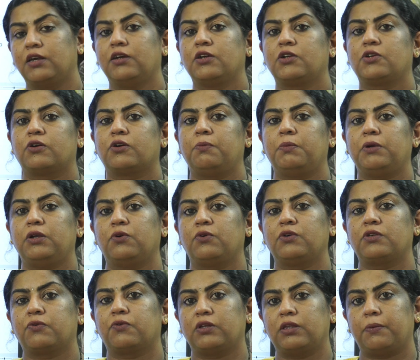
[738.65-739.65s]
should be
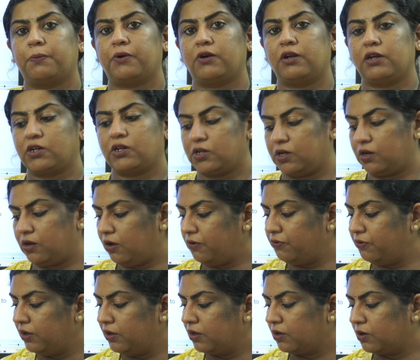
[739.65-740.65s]
used for the production
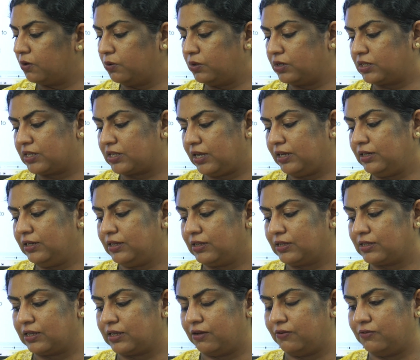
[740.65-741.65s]
of goods and
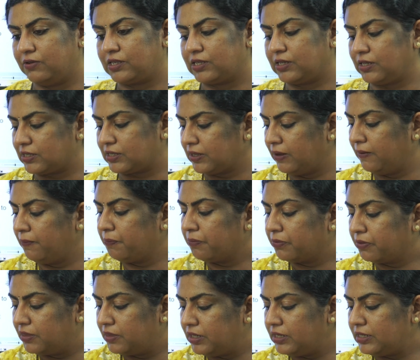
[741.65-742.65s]
services.
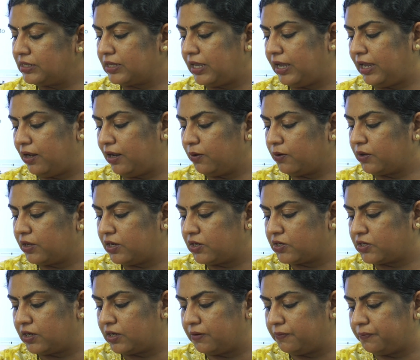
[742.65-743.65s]
This
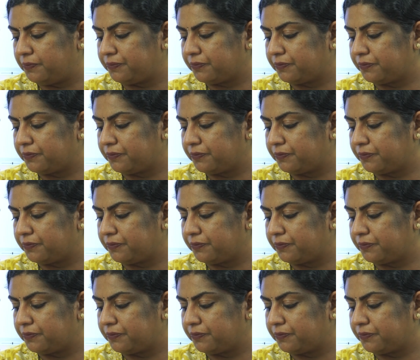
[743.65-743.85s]
allocation,